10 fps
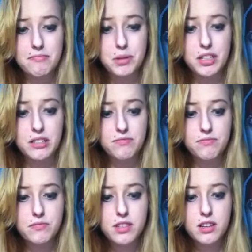But
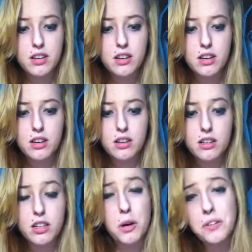
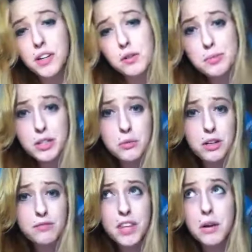no, I've never been to
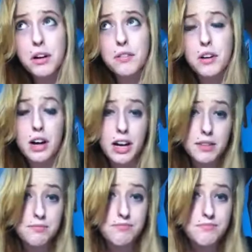one. However,
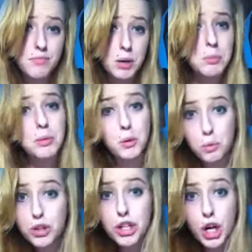I probably
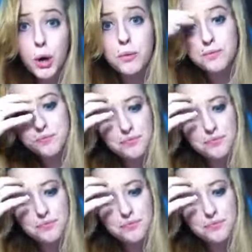would go.